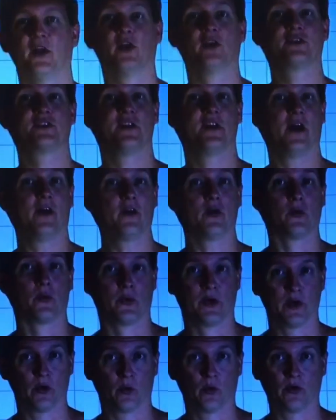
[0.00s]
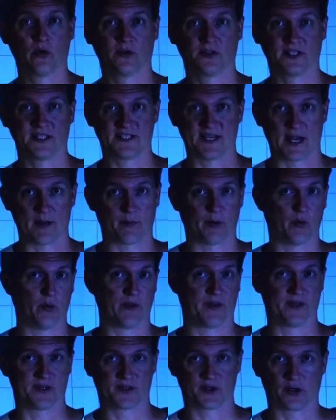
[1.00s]
Here's another real-world example
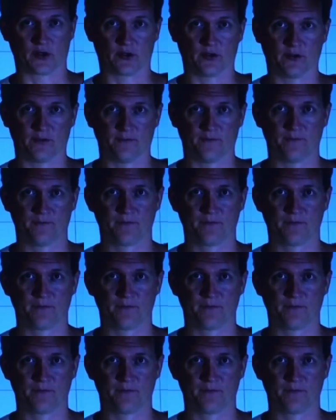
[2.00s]
with a circle.